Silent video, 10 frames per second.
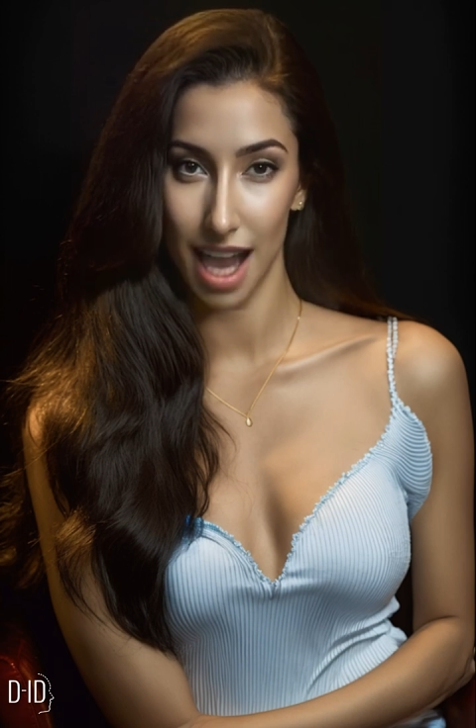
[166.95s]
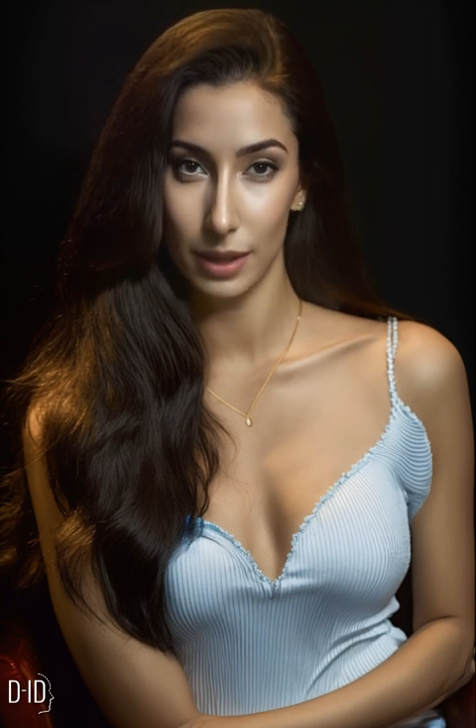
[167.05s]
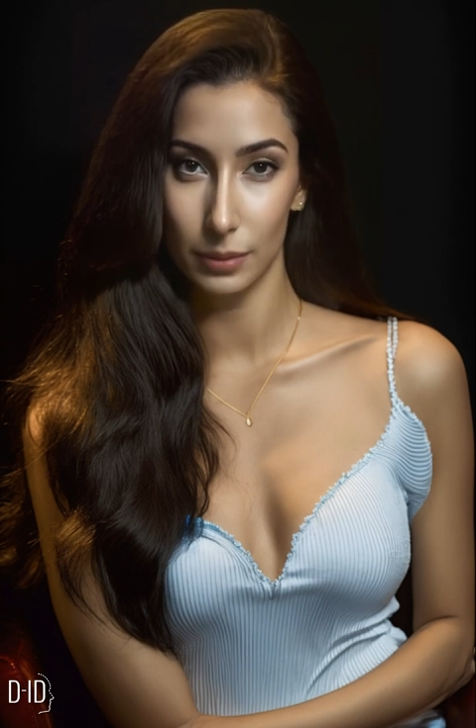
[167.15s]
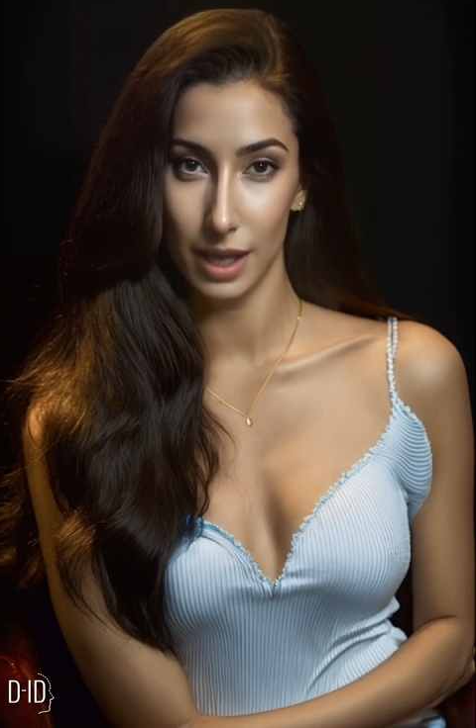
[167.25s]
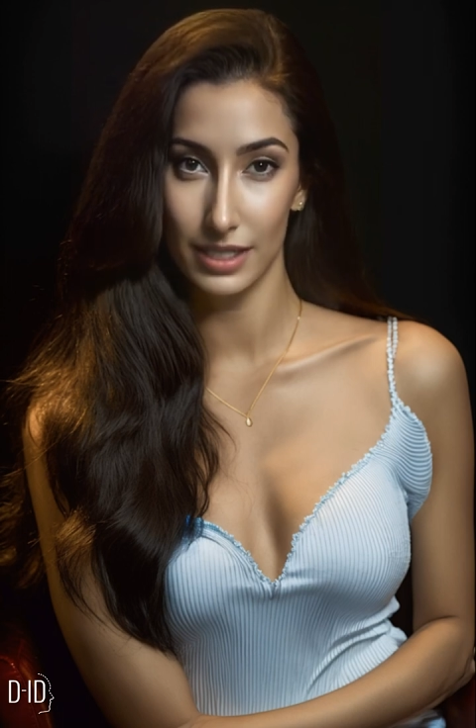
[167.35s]

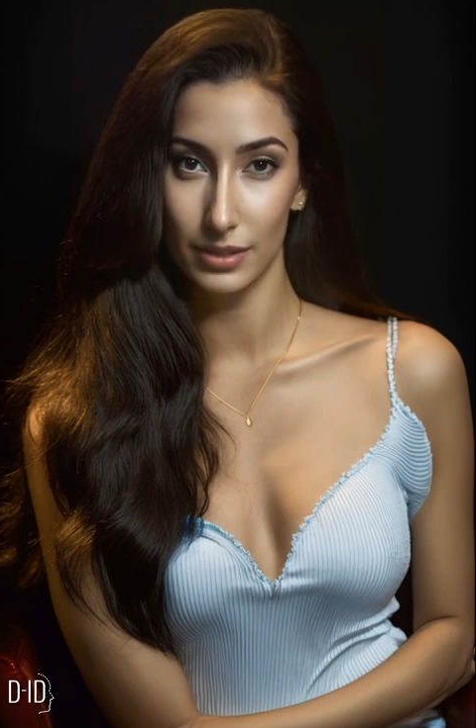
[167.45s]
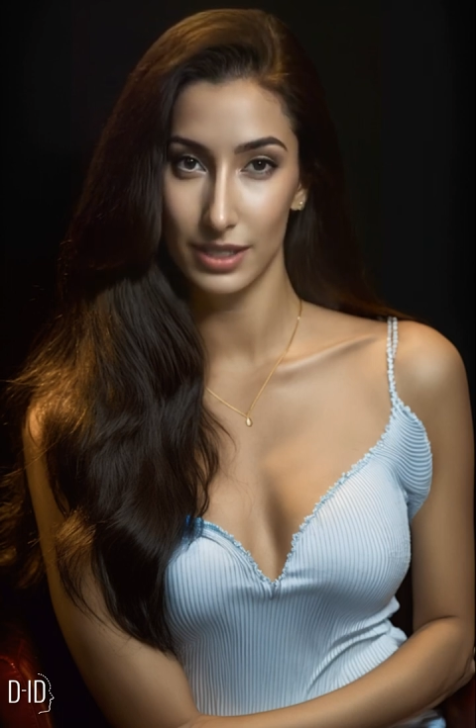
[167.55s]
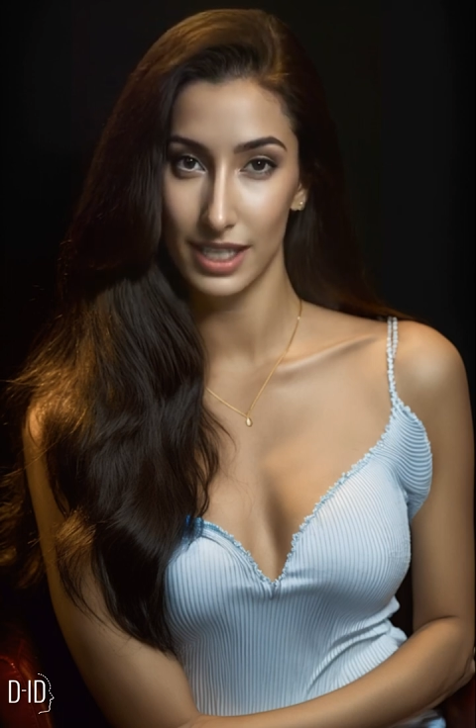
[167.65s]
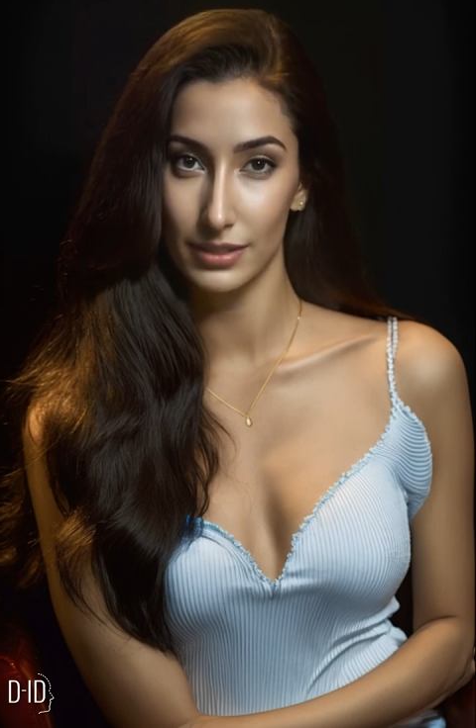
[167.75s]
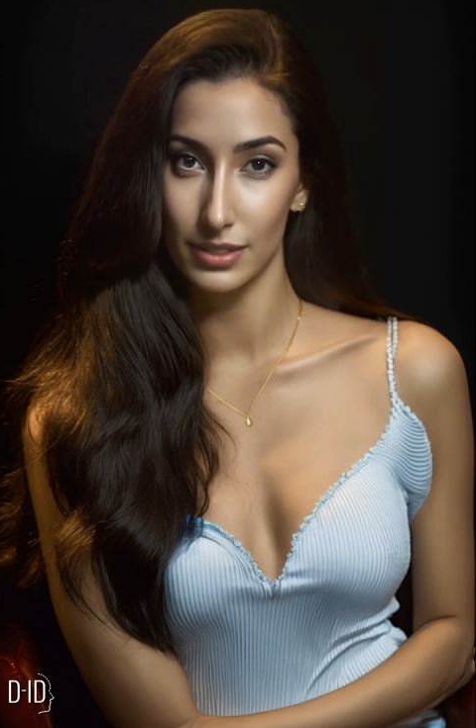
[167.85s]
name because of
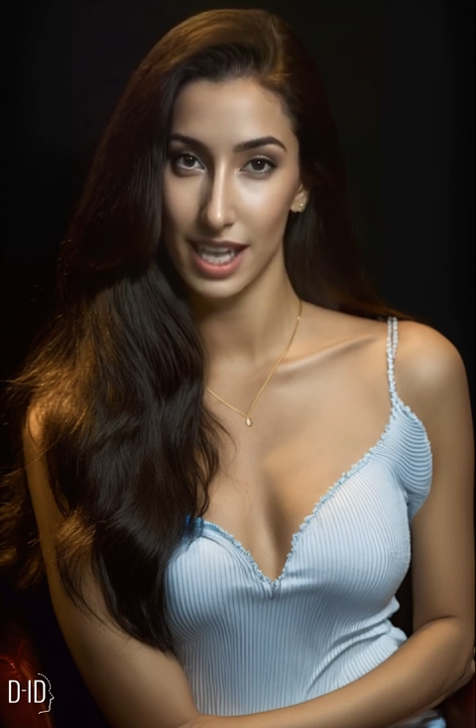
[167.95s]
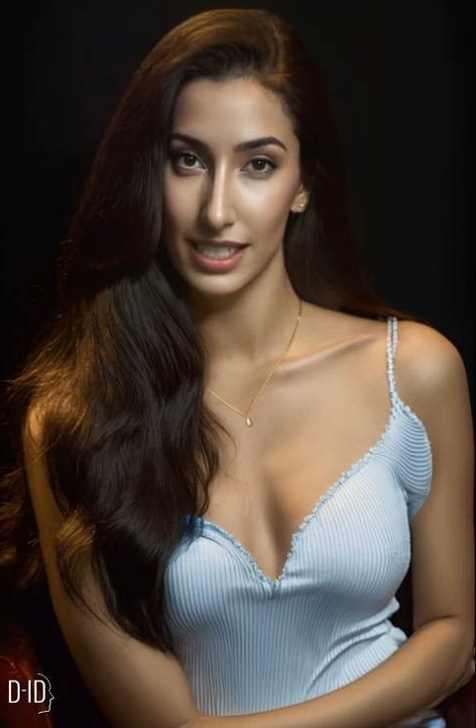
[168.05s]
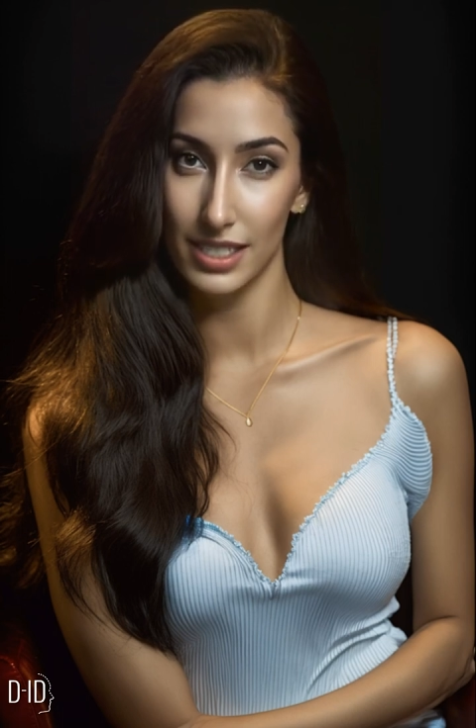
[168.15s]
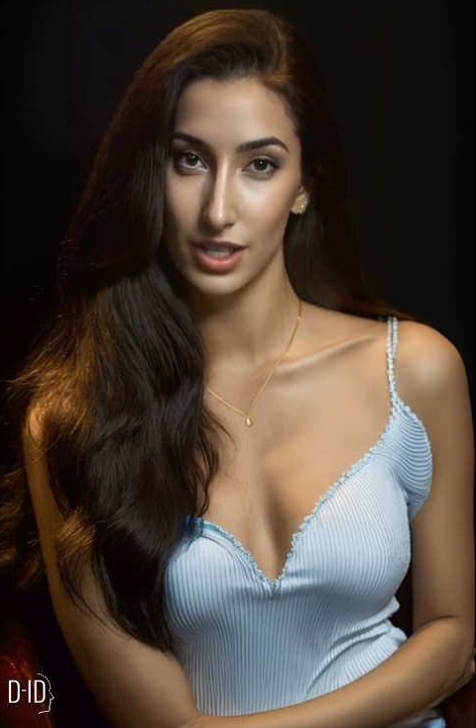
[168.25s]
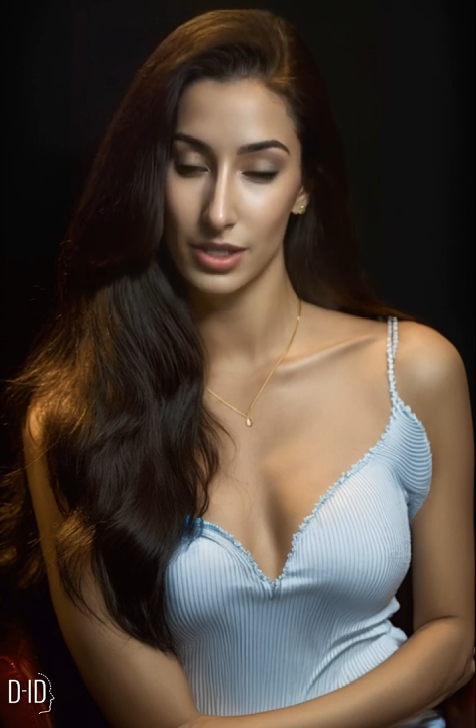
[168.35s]
safety
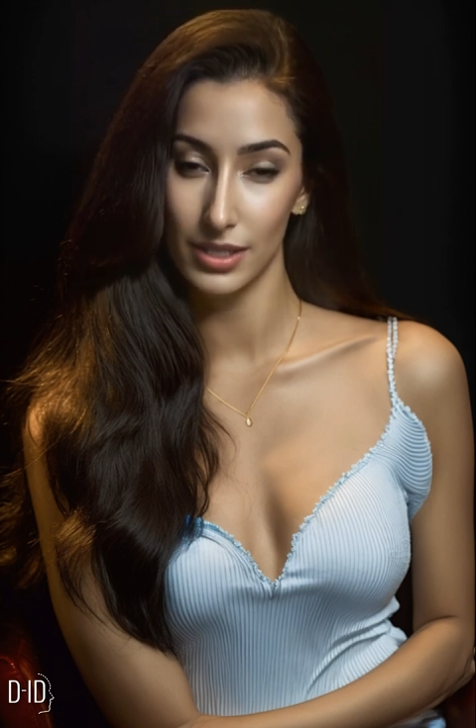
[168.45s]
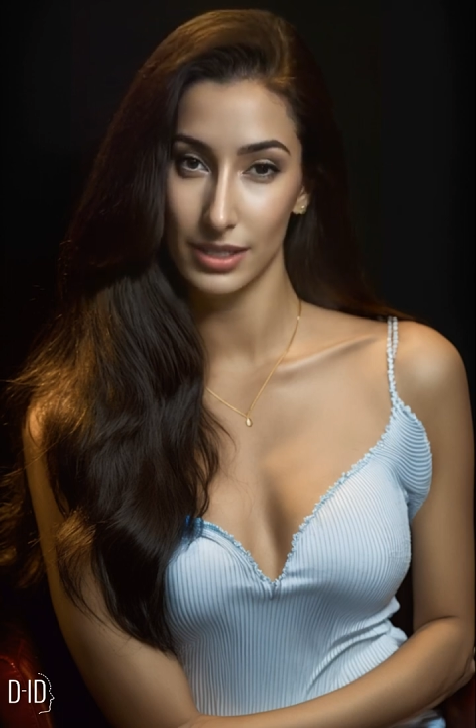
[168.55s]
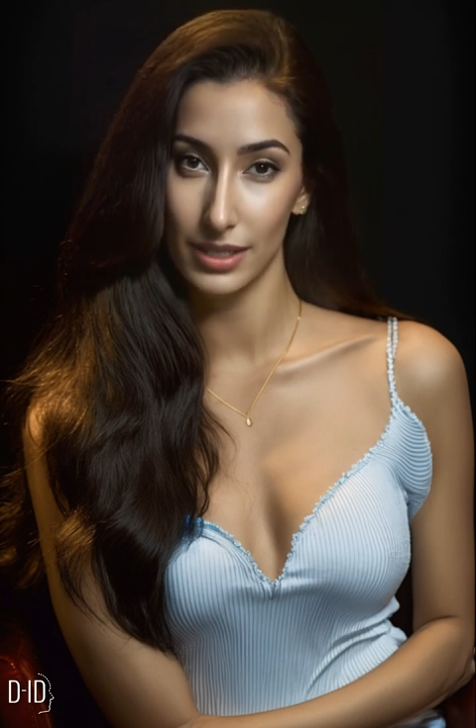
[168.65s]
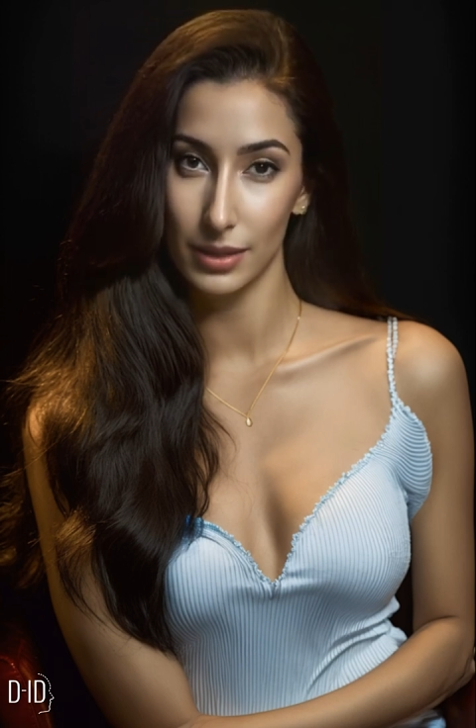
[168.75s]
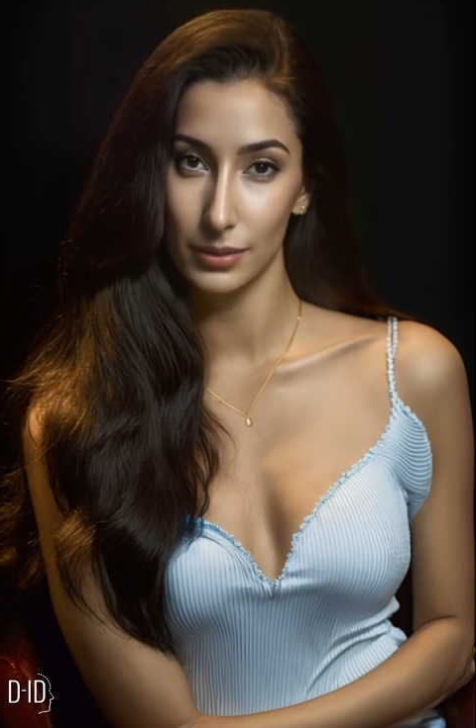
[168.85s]
concerns.